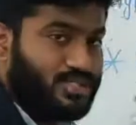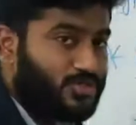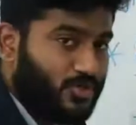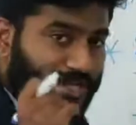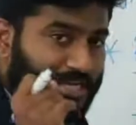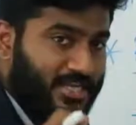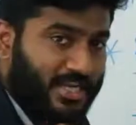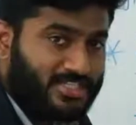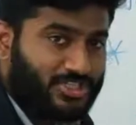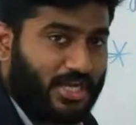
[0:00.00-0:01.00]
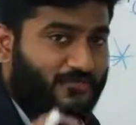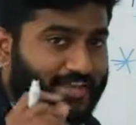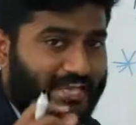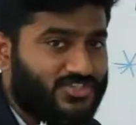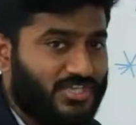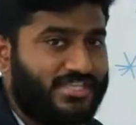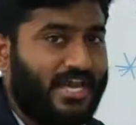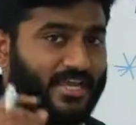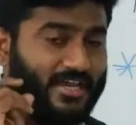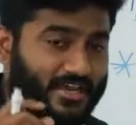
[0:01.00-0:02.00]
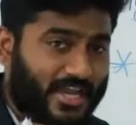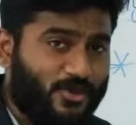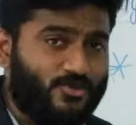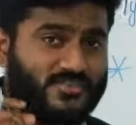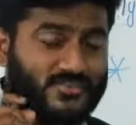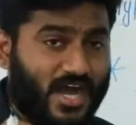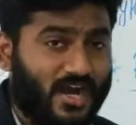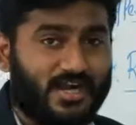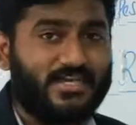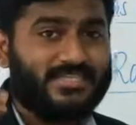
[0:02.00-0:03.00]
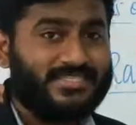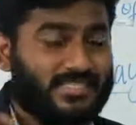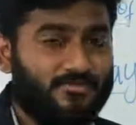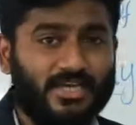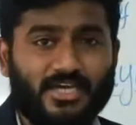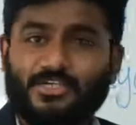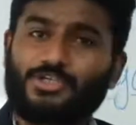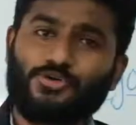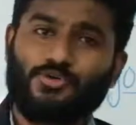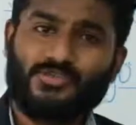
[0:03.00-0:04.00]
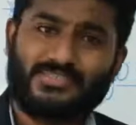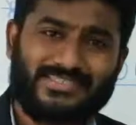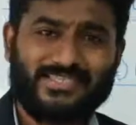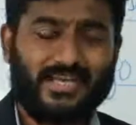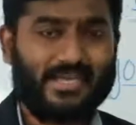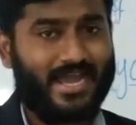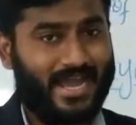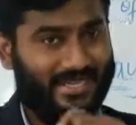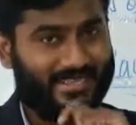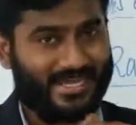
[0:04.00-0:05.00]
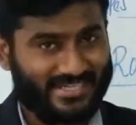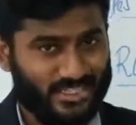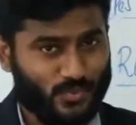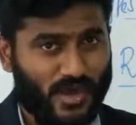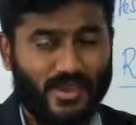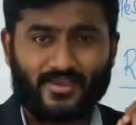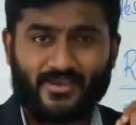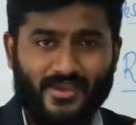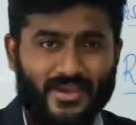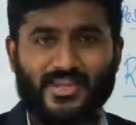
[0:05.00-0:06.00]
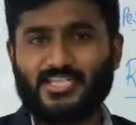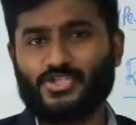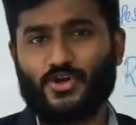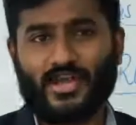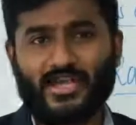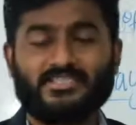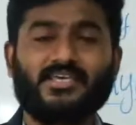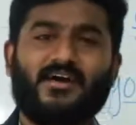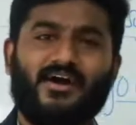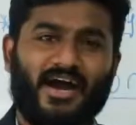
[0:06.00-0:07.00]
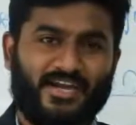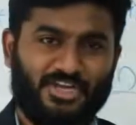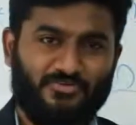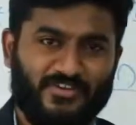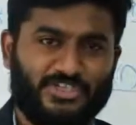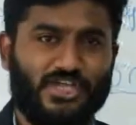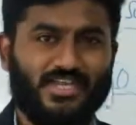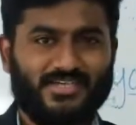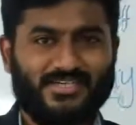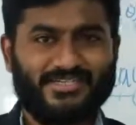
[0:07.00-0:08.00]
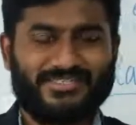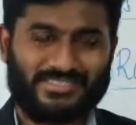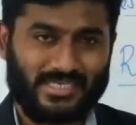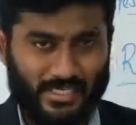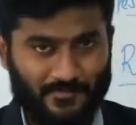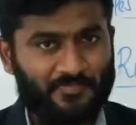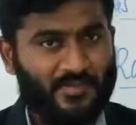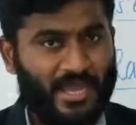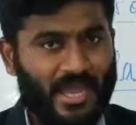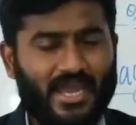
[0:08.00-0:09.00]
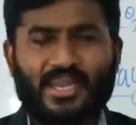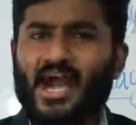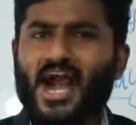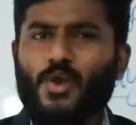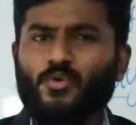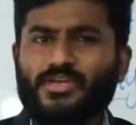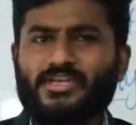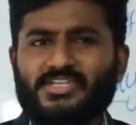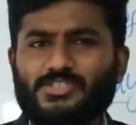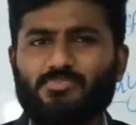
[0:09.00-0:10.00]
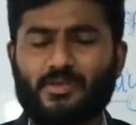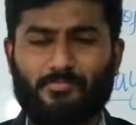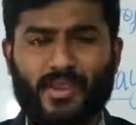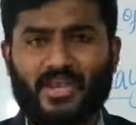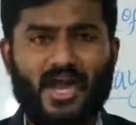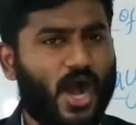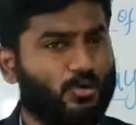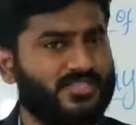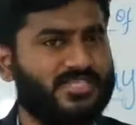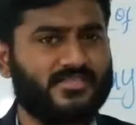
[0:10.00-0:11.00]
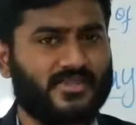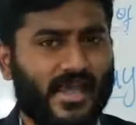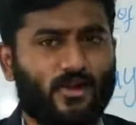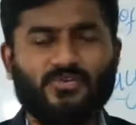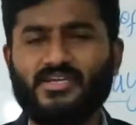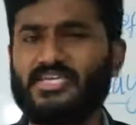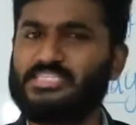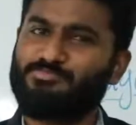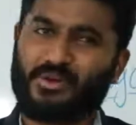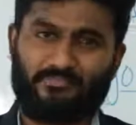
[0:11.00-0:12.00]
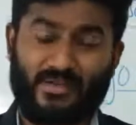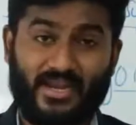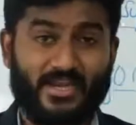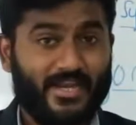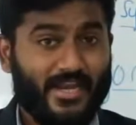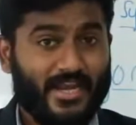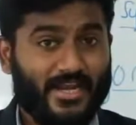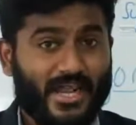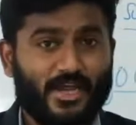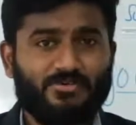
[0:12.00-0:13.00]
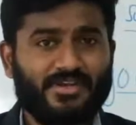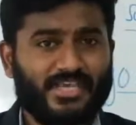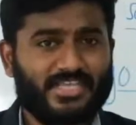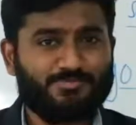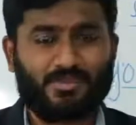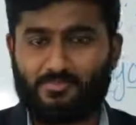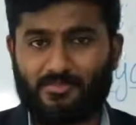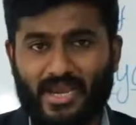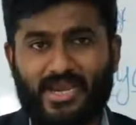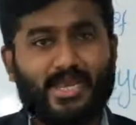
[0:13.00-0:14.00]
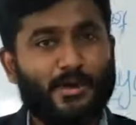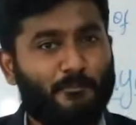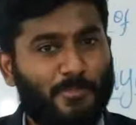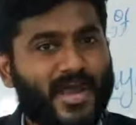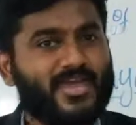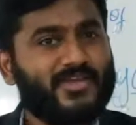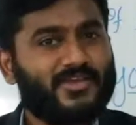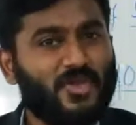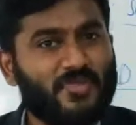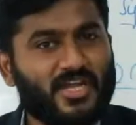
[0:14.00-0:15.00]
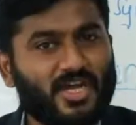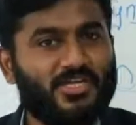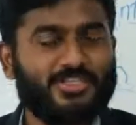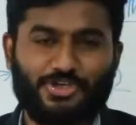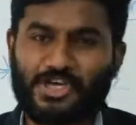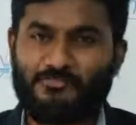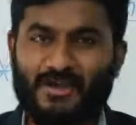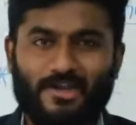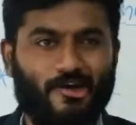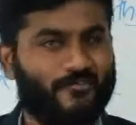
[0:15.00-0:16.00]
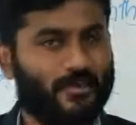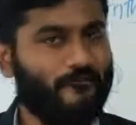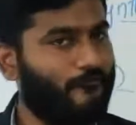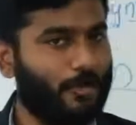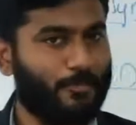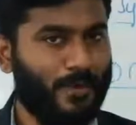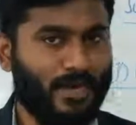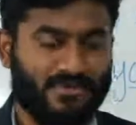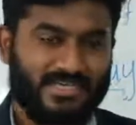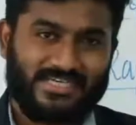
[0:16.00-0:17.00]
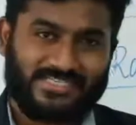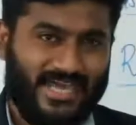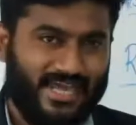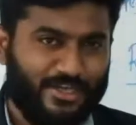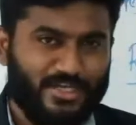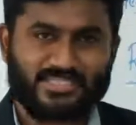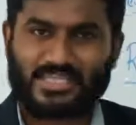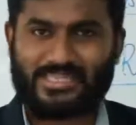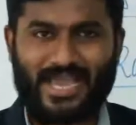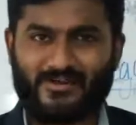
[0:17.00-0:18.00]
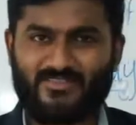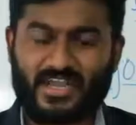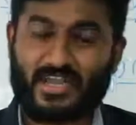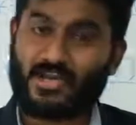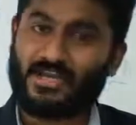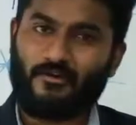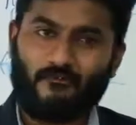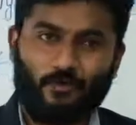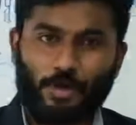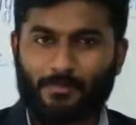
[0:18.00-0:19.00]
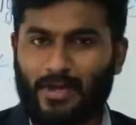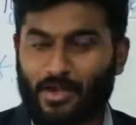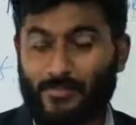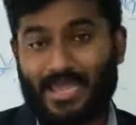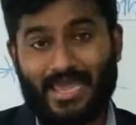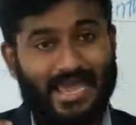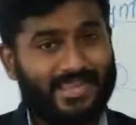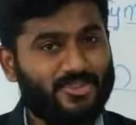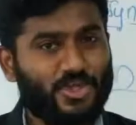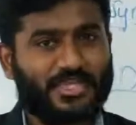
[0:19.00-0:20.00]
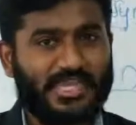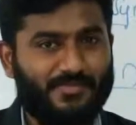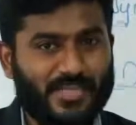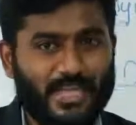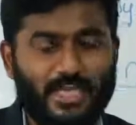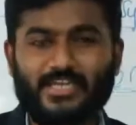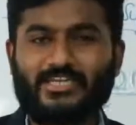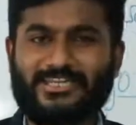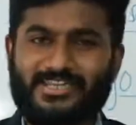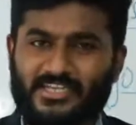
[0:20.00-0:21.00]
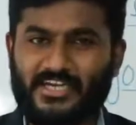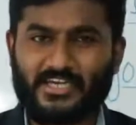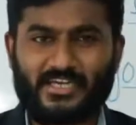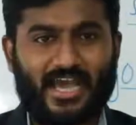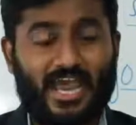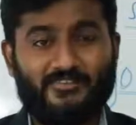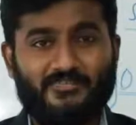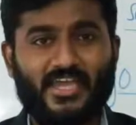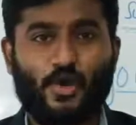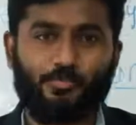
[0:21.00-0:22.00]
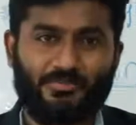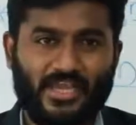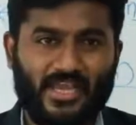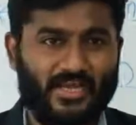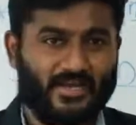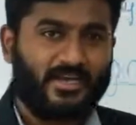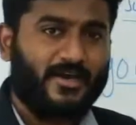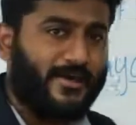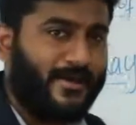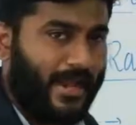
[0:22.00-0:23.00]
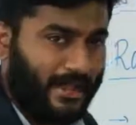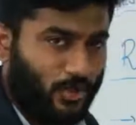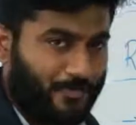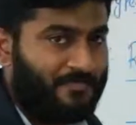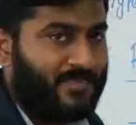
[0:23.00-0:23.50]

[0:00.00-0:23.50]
So in a nutshell we can say that rayons are similar to silk, and that is why it is known as artificial silk. And how it is prepared, how this rayon is prepared? Rayon is prepared by chemical treatment of wood pulp. Scientists they have taken wood pulp and they chemically treated it and they obtained rayon.